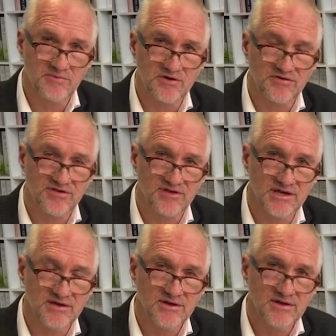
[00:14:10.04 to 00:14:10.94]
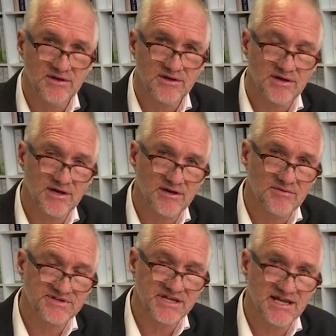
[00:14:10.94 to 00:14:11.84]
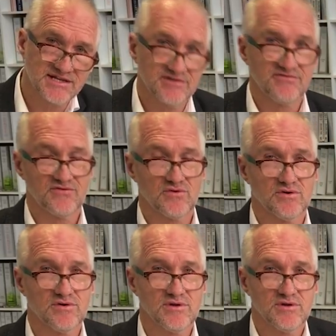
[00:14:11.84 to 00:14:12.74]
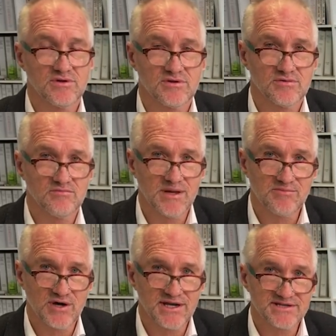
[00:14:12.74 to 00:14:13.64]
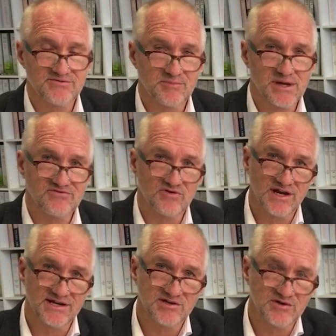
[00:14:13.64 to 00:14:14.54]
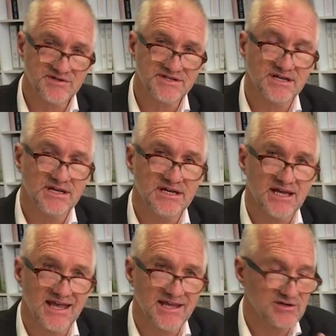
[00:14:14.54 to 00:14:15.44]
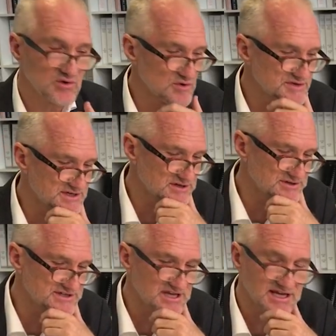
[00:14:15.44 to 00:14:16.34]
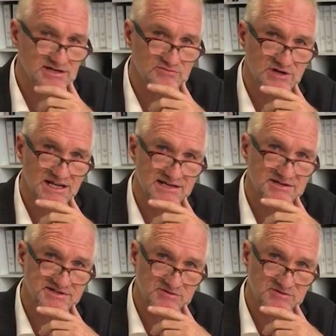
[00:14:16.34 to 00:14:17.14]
both the uh, standard for membranes above ground use and also the standard related to